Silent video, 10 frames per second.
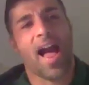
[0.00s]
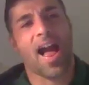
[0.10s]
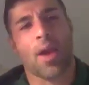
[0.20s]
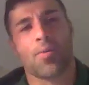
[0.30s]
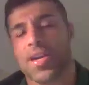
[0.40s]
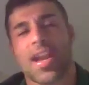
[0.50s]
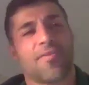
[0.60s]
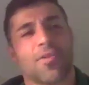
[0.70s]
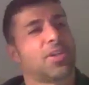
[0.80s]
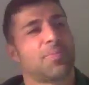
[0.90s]
I would never
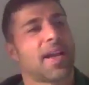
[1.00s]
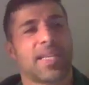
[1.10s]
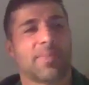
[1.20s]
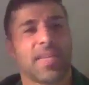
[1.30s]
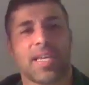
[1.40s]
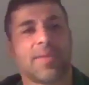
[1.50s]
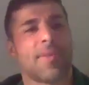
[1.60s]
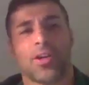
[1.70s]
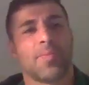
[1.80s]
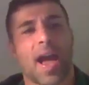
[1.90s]
expect him to email
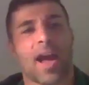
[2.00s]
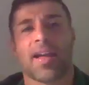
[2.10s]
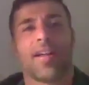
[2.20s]
you back.